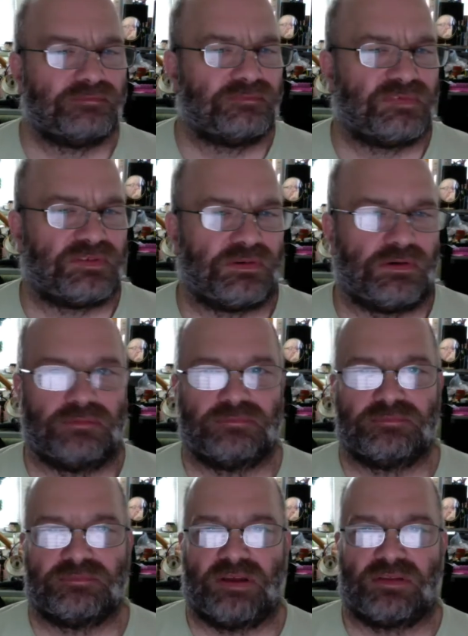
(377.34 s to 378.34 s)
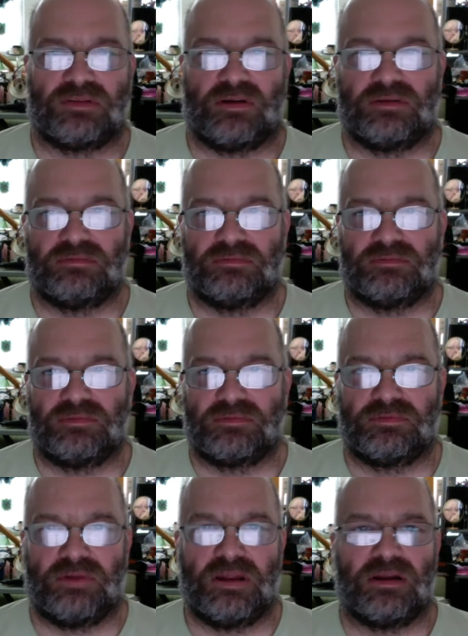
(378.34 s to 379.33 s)
So I thought, well,
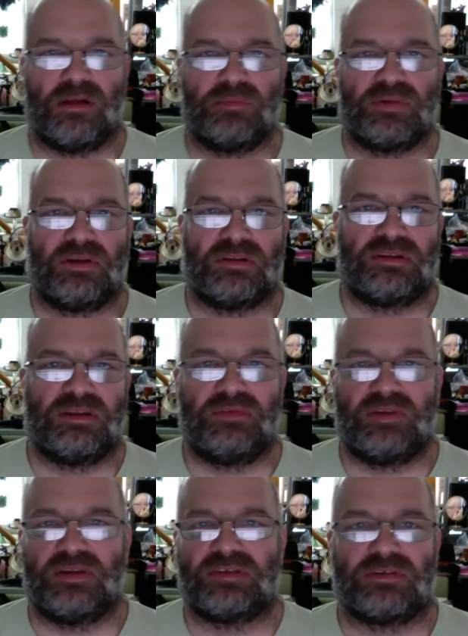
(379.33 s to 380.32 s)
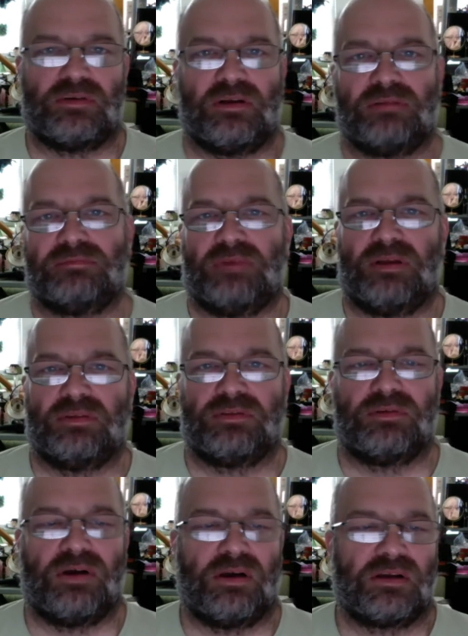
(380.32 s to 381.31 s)
great, I'll be on T V, so I'll, I'll
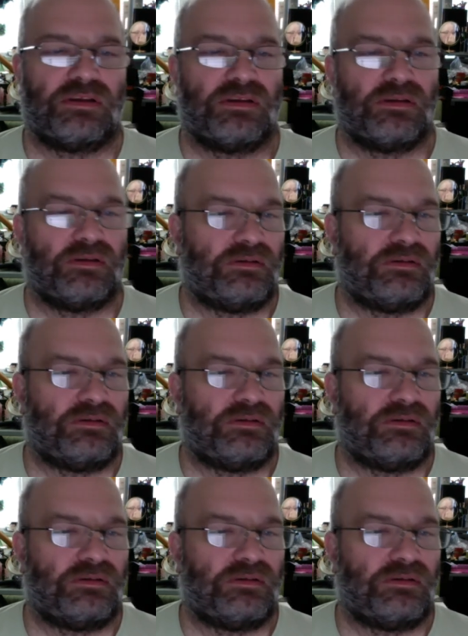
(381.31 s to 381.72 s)
do hockey.